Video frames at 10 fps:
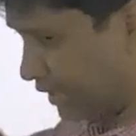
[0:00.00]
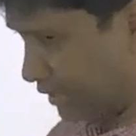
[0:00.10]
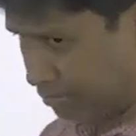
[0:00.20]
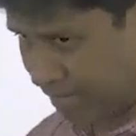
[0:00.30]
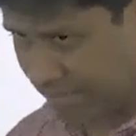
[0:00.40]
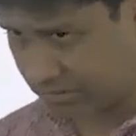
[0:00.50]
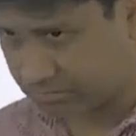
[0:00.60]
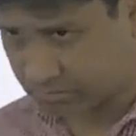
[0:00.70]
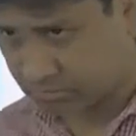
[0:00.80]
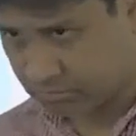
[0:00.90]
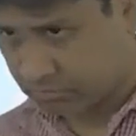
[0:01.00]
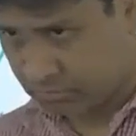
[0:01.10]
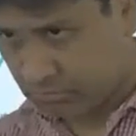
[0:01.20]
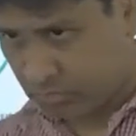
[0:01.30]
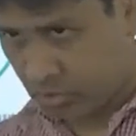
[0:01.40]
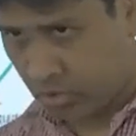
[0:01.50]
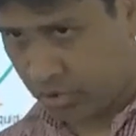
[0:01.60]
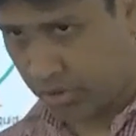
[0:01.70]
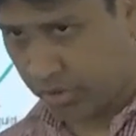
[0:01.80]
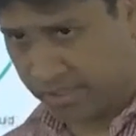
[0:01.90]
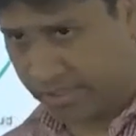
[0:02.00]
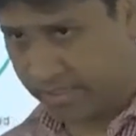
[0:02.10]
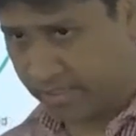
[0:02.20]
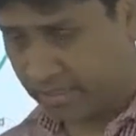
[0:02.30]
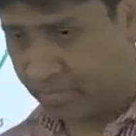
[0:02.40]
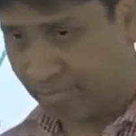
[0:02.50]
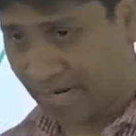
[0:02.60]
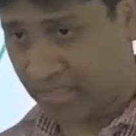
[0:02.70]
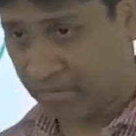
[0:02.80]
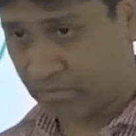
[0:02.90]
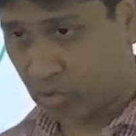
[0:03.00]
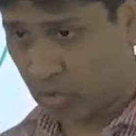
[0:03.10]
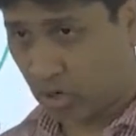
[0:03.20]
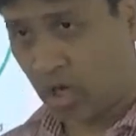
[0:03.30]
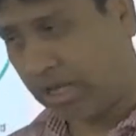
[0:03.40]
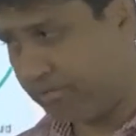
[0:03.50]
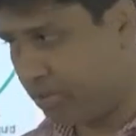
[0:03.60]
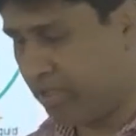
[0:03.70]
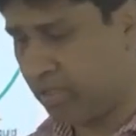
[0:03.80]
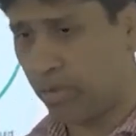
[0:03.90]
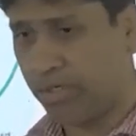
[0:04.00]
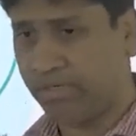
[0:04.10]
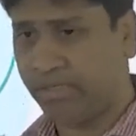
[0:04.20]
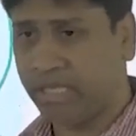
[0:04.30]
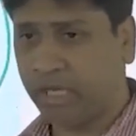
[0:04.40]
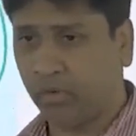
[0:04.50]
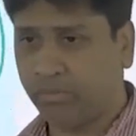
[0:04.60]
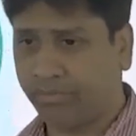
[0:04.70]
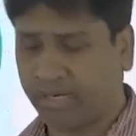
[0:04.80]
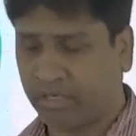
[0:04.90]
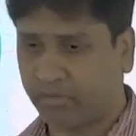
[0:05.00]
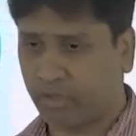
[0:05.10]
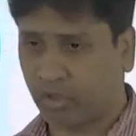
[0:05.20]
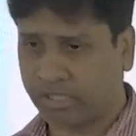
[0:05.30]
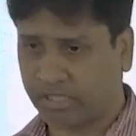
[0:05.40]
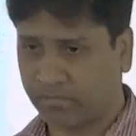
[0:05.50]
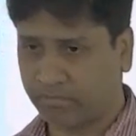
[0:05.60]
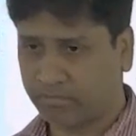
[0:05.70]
get impact, who is going to get impact more, or everyone is going to get the equal impact of the toxin?